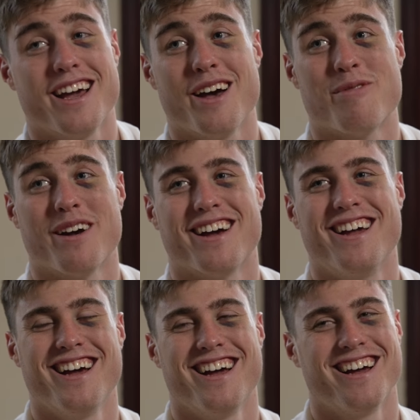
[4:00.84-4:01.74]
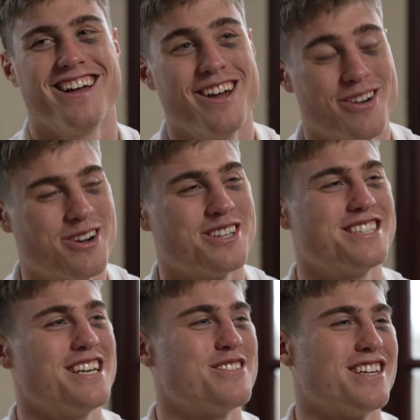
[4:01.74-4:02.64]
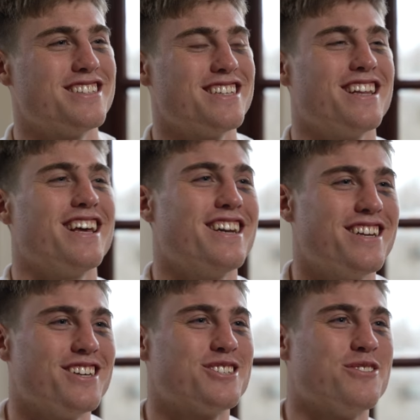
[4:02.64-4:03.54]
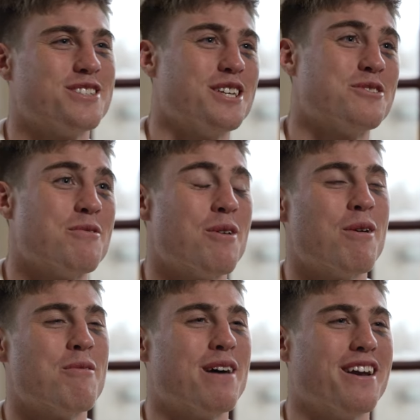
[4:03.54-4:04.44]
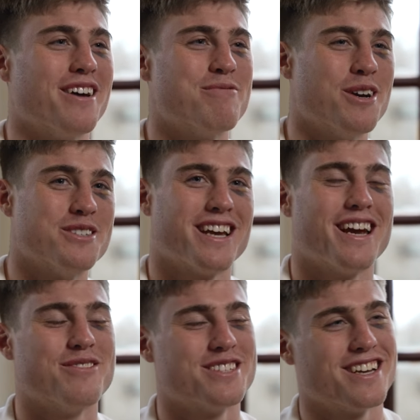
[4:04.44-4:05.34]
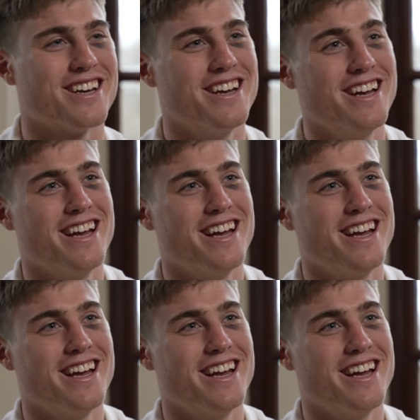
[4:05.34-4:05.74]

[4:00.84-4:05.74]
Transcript: Yeah, well, Steve said today that he had a nice conversation with my mum about it post-game, so